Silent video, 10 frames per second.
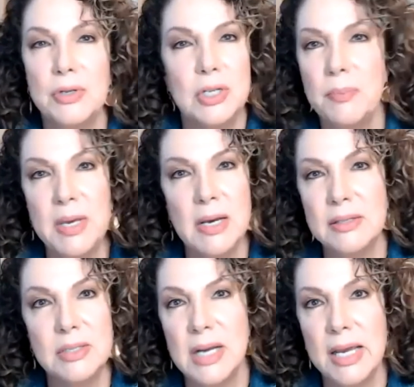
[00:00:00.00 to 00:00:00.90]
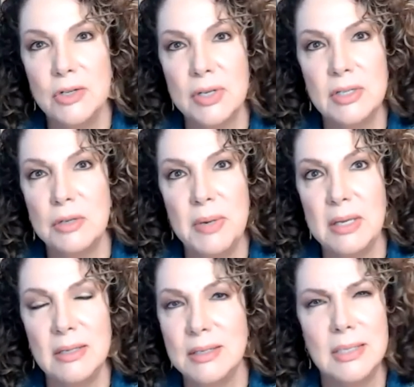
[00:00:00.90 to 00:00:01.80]
to be on stage and
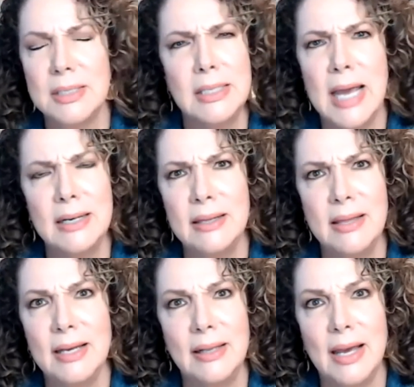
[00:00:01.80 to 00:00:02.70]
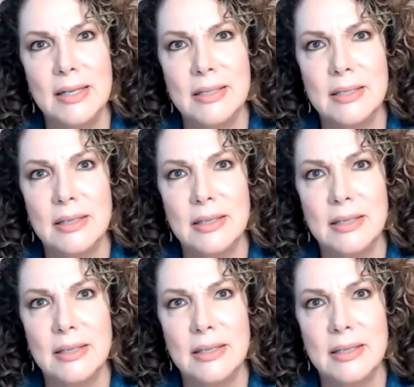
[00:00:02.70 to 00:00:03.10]
to stand in that light.